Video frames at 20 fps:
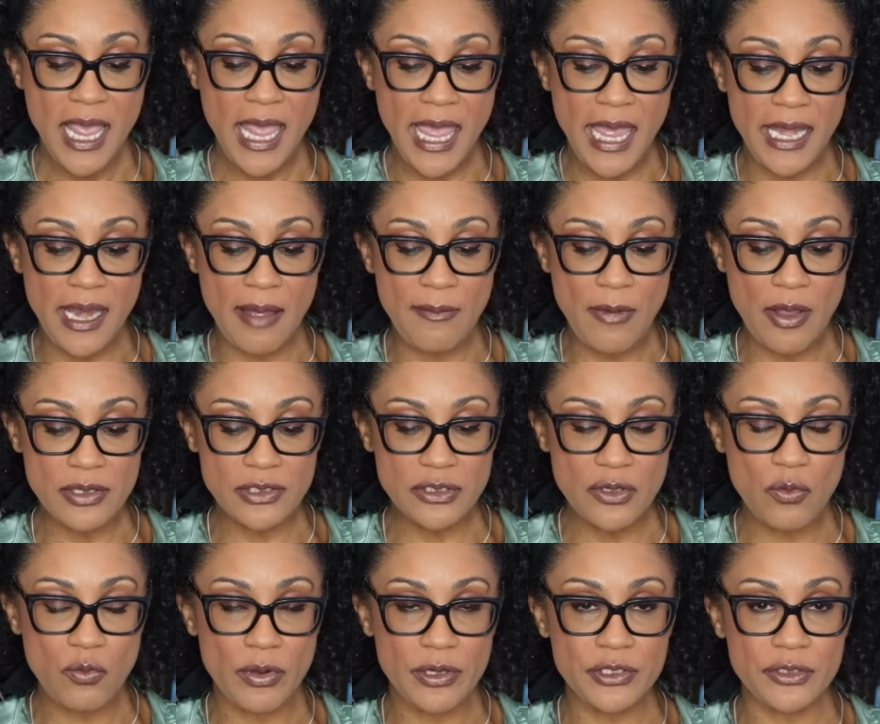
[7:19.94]
And I'm
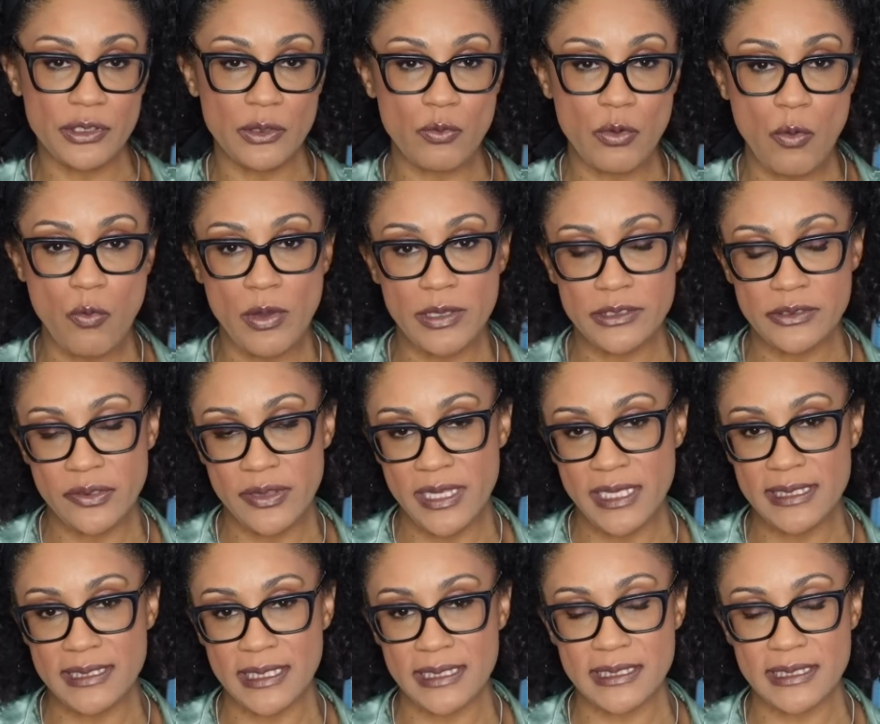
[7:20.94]
also wondering, well, what do these